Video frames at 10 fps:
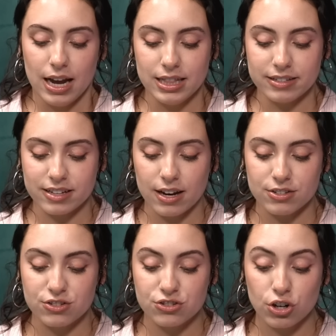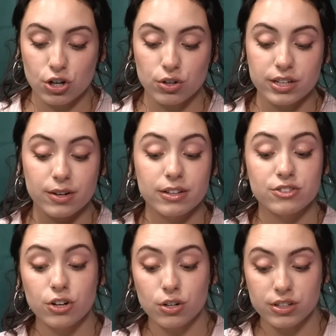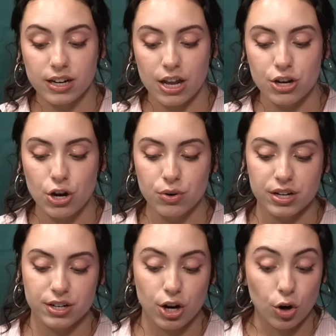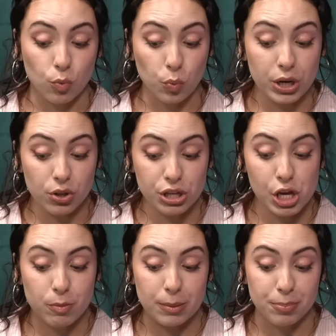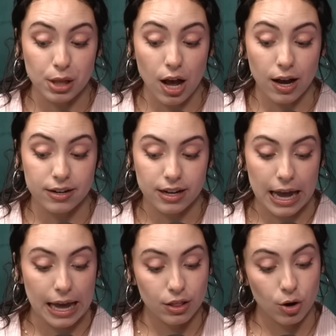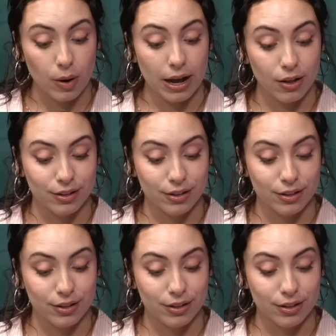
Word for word: and this guy circled it, circled it, and noted real human blood. LOL.